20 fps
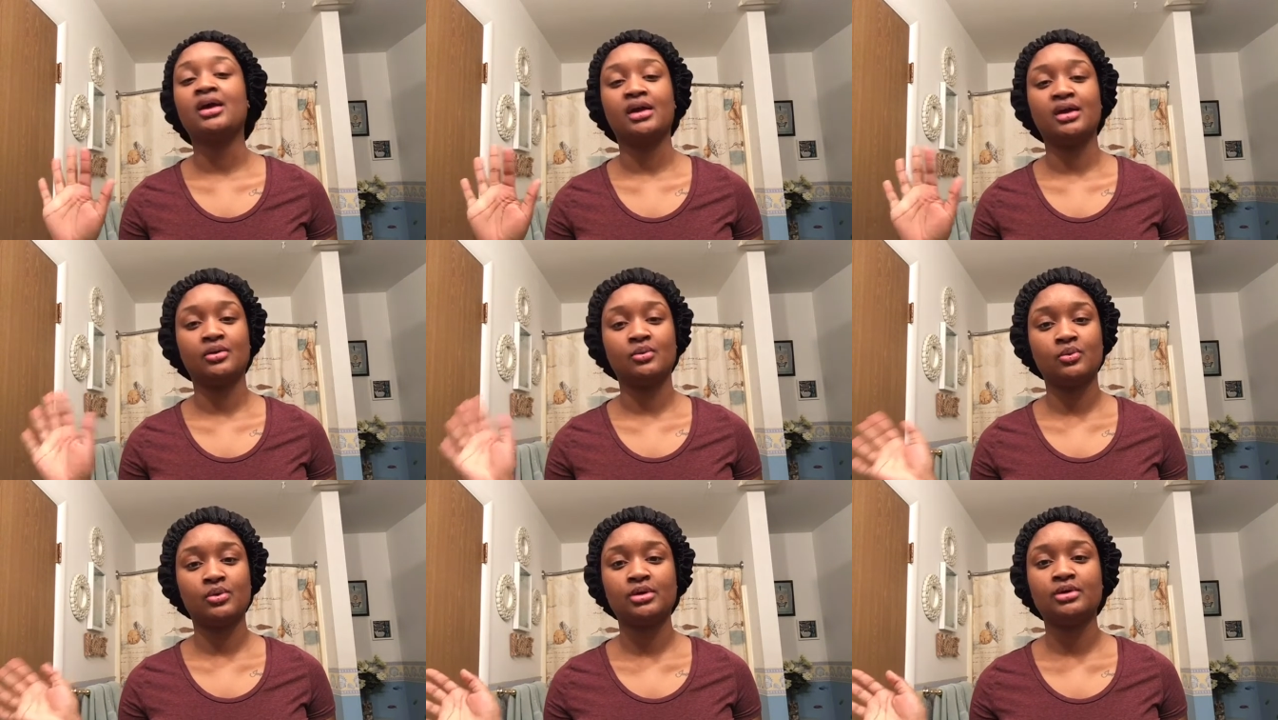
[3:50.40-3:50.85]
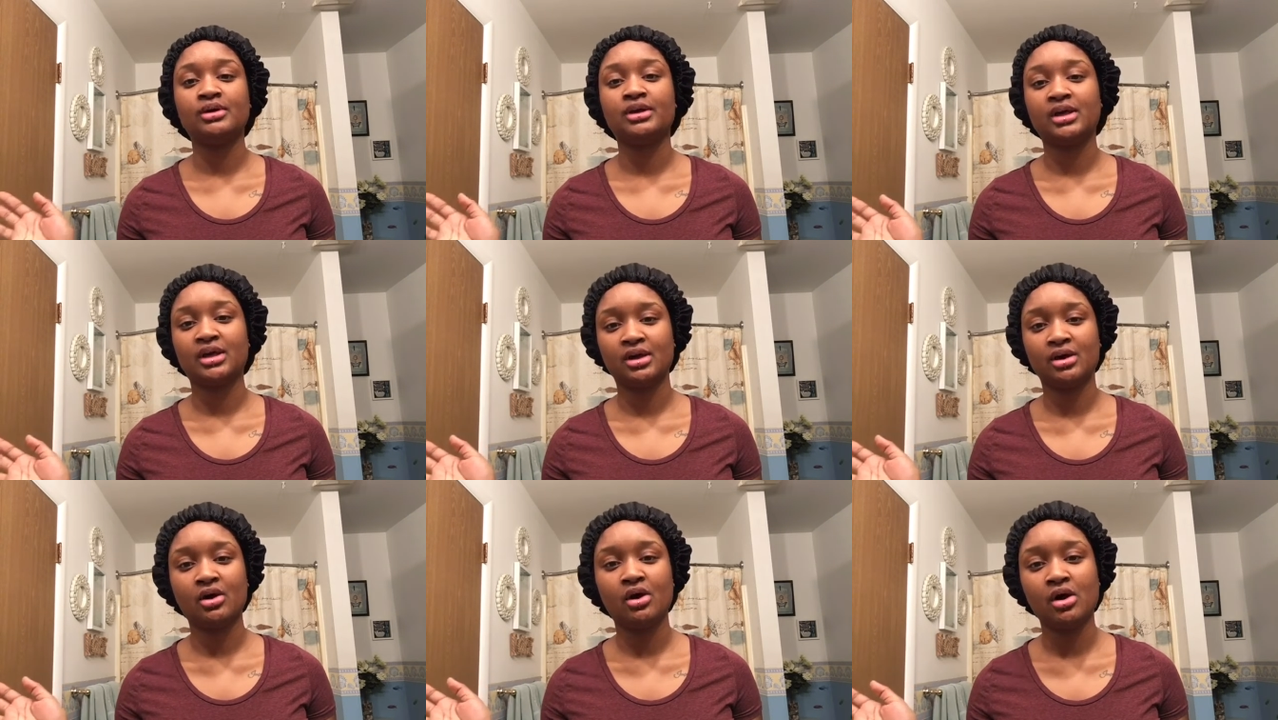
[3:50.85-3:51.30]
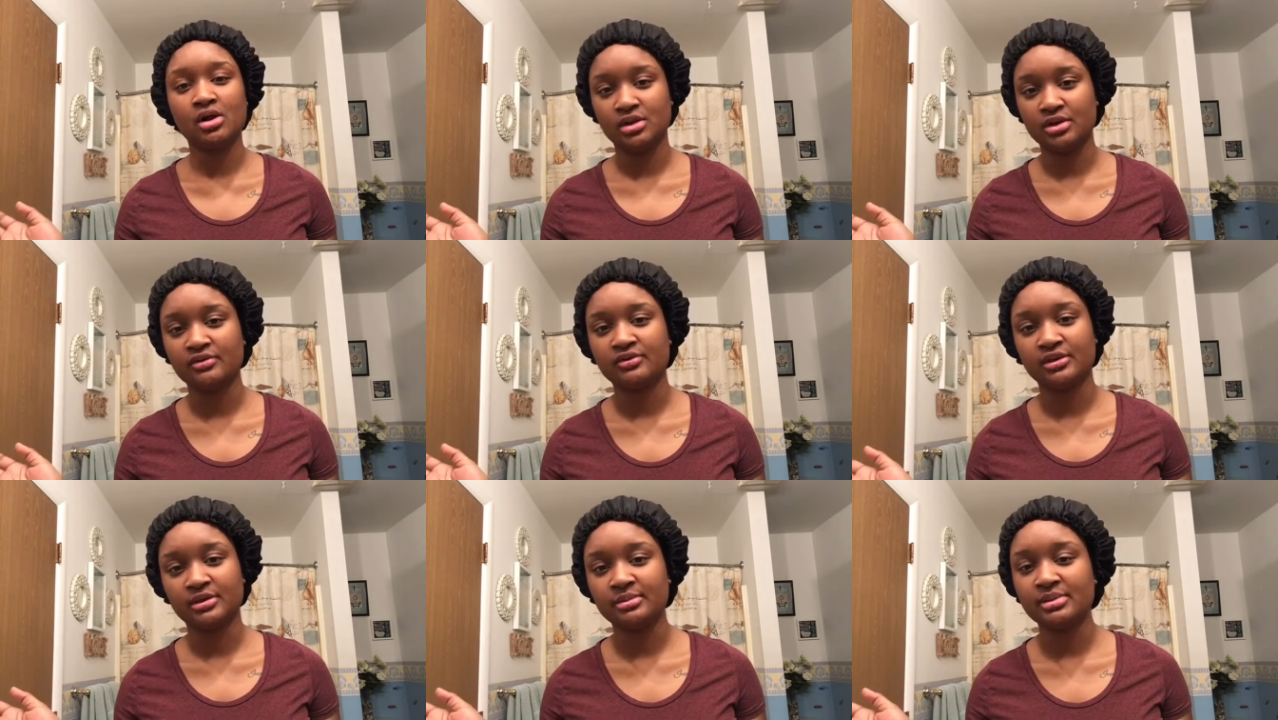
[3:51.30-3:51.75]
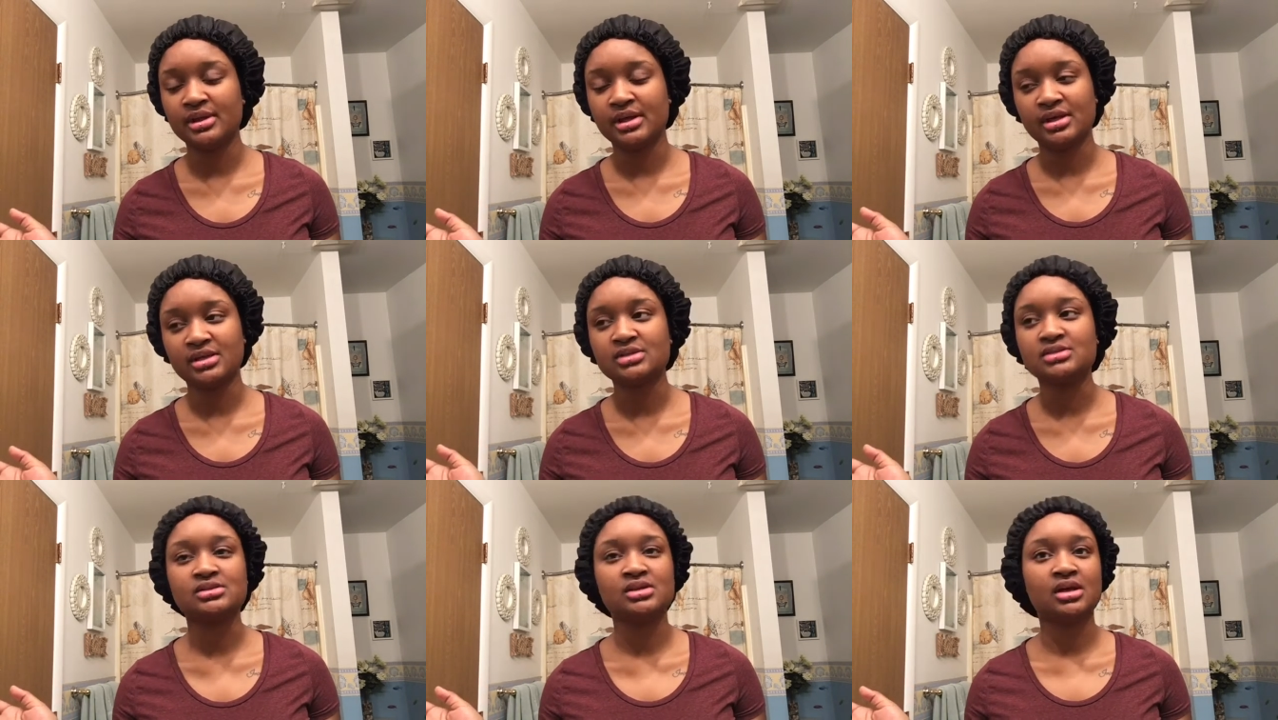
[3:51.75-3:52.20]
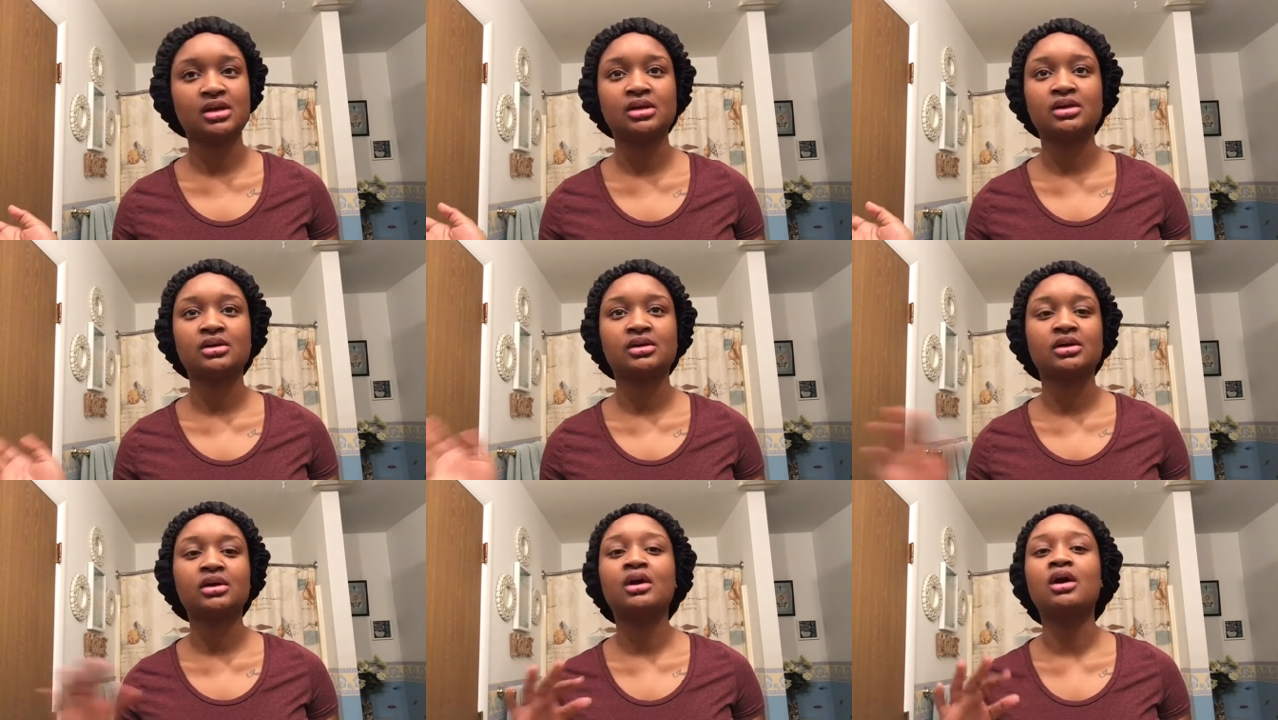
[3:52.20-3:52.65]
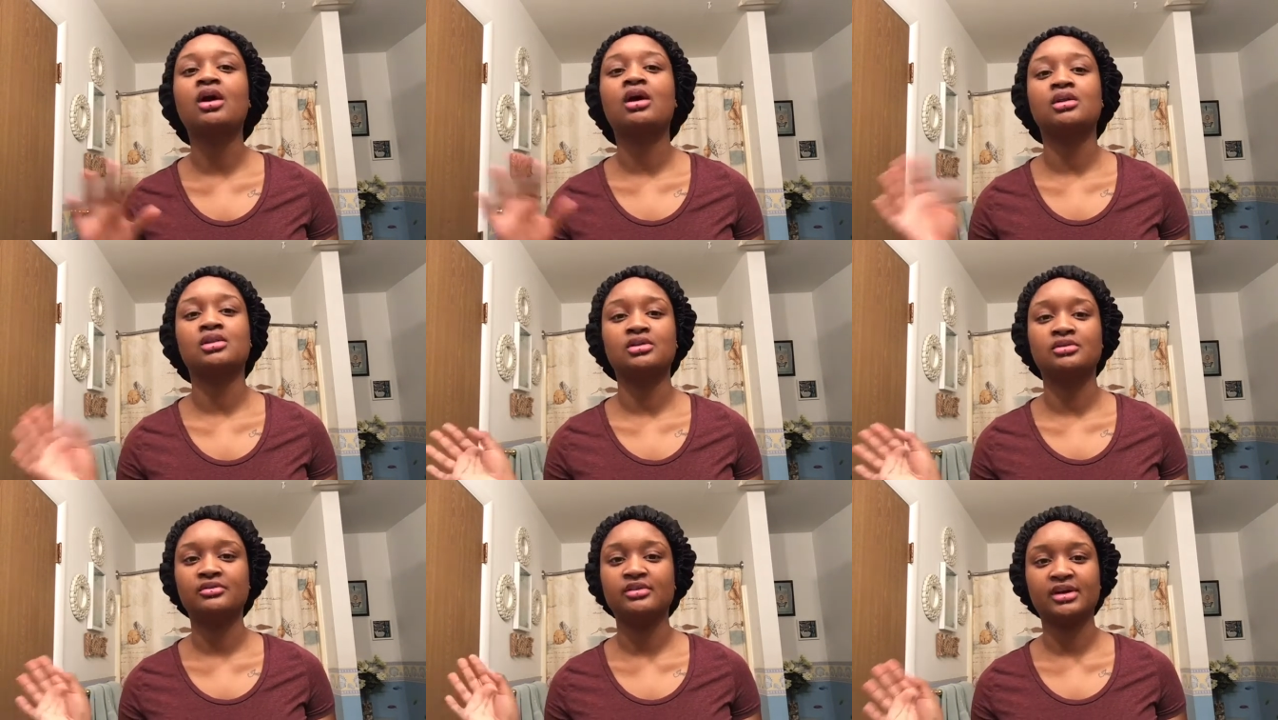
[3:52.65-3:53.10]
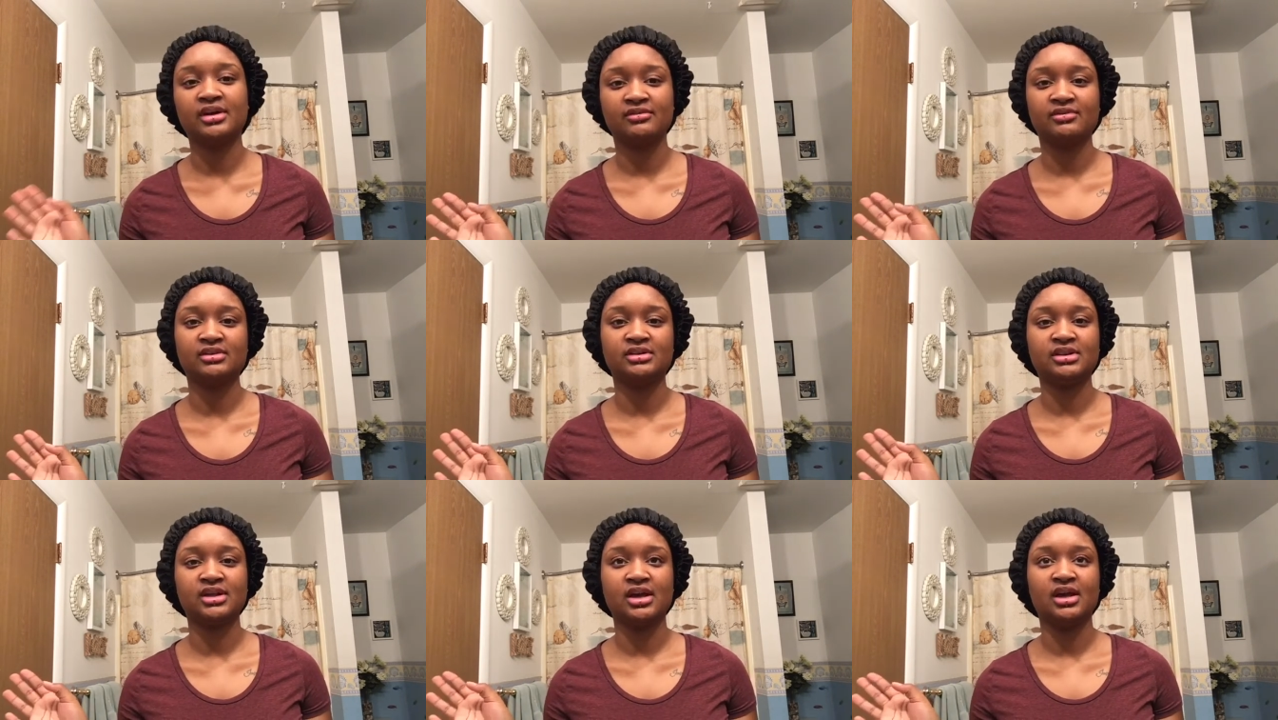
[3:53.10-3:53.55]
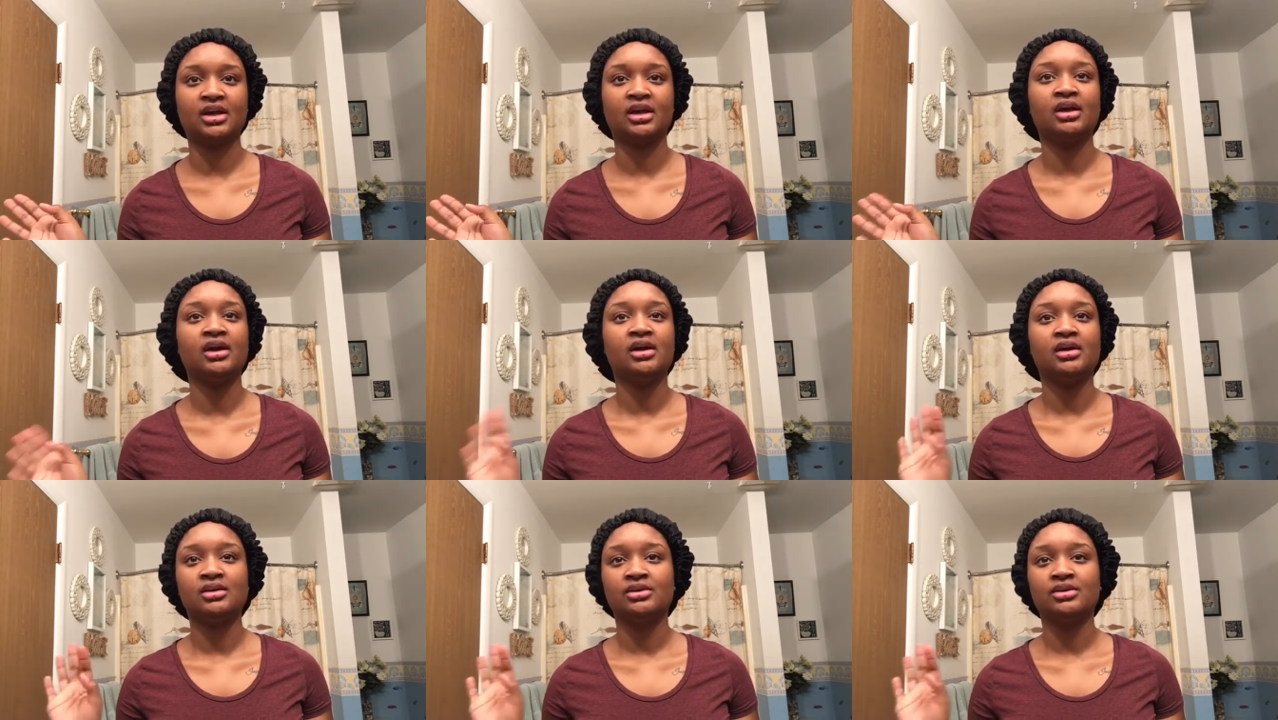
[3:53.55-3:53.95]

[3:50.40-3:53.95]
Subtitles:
It will get all over the place, like all over everything.